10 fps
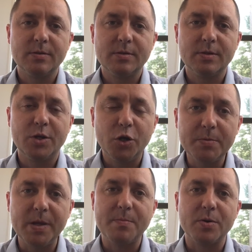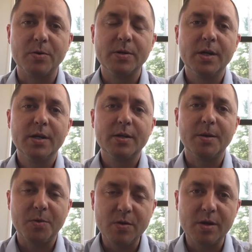good people,
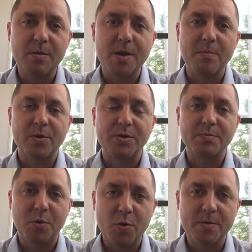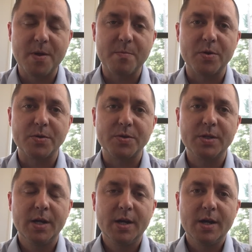community members, board members,
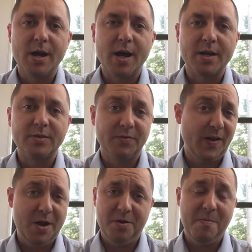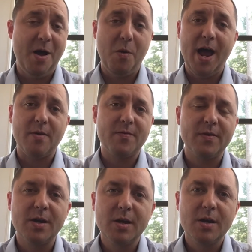to fight with my wife
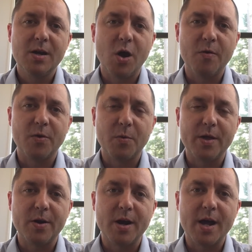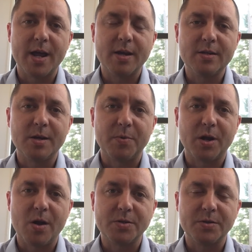over whether or not a
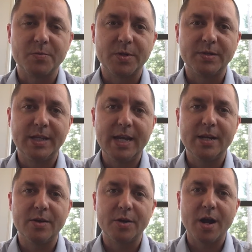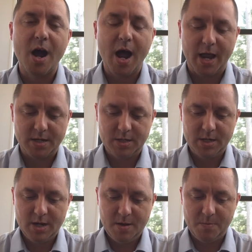precaution was needed or not,
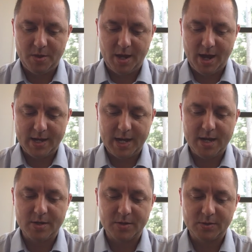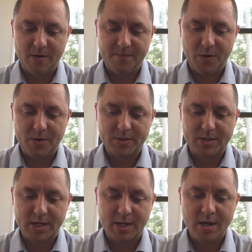but that I needed to start
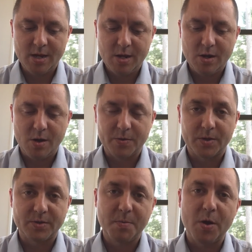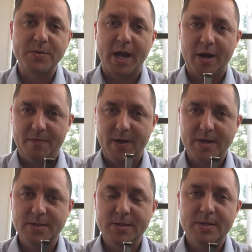focusing on the small
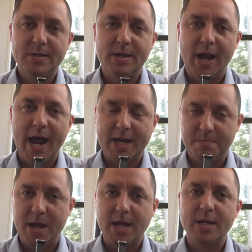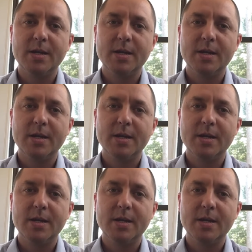sacrifices that I could make